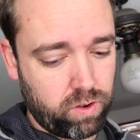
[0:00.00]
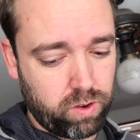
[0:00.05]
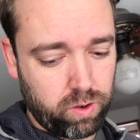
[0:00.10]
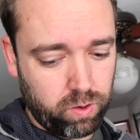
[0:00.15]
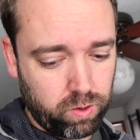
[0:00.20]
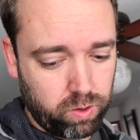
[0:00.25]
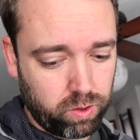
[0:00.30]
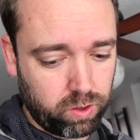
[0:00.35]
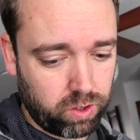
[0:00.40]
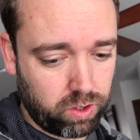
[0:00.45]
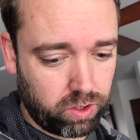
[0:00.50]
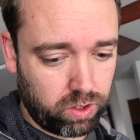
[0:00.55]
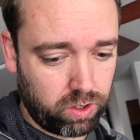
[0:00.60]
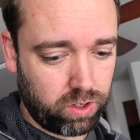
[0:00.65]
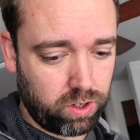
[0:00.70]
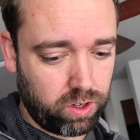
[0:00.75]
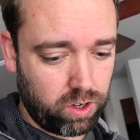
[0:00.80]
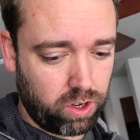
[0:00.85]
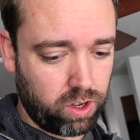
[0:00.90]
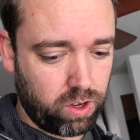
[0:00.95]

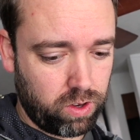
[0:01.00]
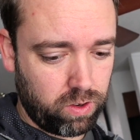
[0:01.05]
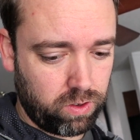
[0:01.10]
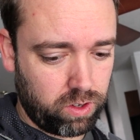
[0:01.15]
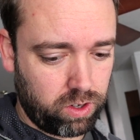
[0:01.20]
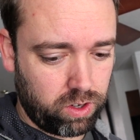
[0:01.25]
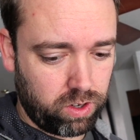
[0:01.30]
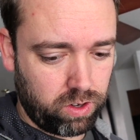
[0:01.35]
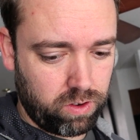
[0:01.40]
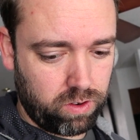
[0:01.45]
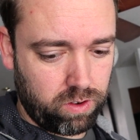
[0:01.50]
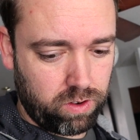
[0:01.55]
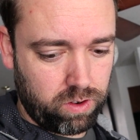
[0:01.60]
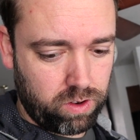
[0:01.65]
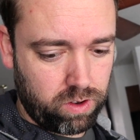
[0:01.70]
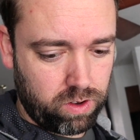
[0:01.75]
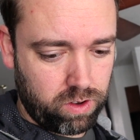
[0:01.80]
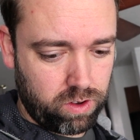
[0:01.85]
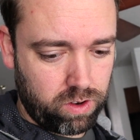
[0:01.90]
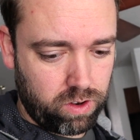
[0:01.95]
who's who's
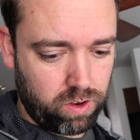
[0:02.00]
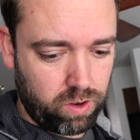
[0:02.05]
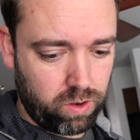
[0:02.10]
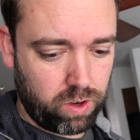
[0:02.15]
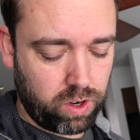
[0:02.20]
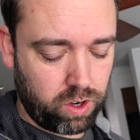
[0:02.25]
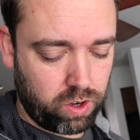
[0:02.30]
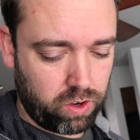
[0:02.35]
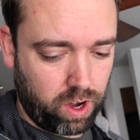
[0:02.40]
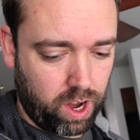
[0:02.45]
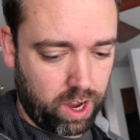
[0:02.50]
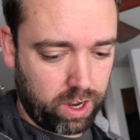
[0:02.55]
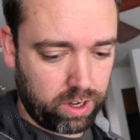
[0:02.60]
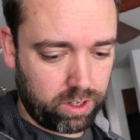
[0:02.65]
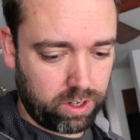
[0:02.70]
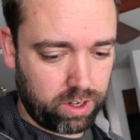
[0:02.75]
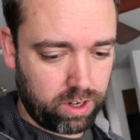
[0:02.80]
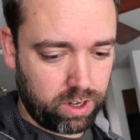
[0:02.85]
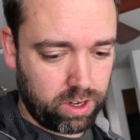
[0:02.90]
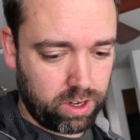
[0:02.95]
who to trust. I